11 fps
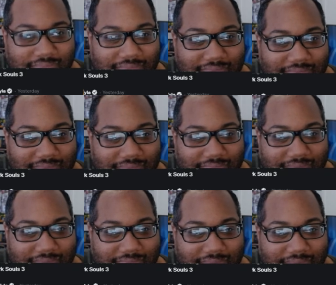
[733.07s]

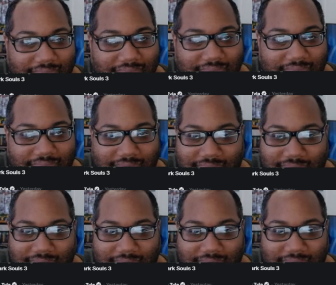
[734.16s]

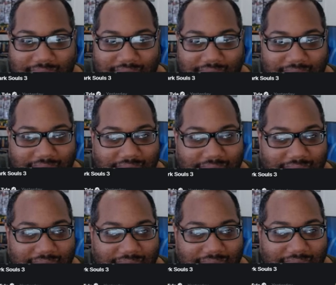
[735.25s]

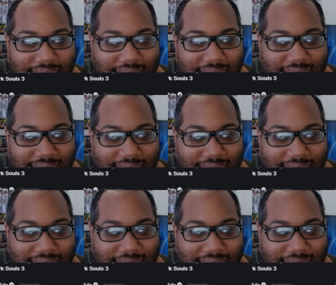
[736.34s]
No one is speaking in this clip.